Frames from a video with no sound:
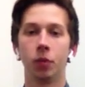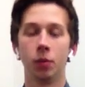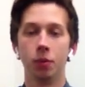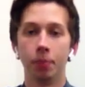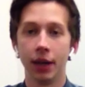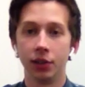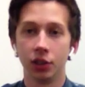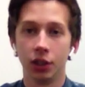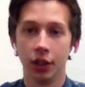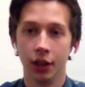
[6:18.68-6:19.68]
but
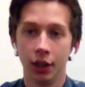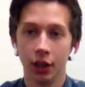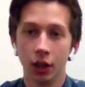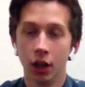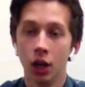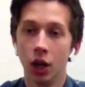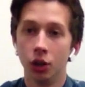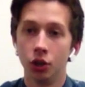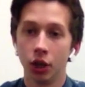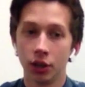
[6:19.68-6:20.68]
basically,
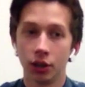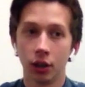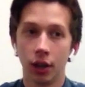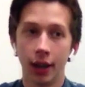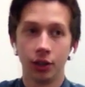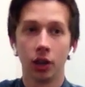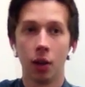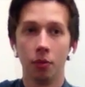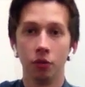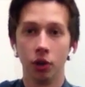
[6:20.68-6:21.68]
just like
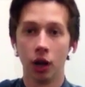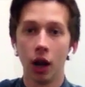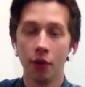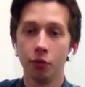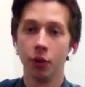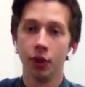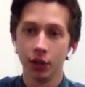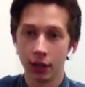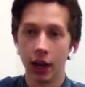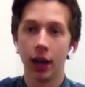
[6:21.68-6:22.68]
Time of Your Life with the
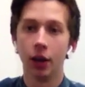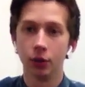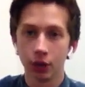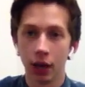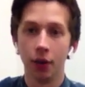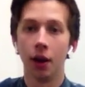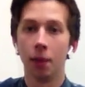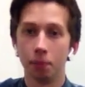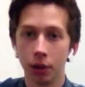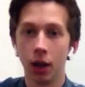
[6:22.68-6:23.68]
down, down,
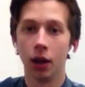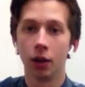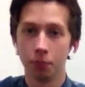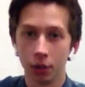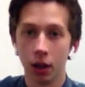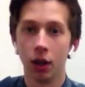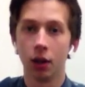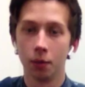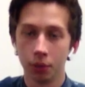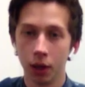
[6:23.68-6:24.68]
up, plug, plug,
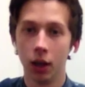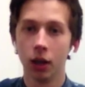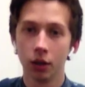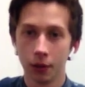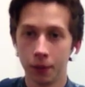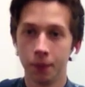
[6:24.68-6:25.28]
plug.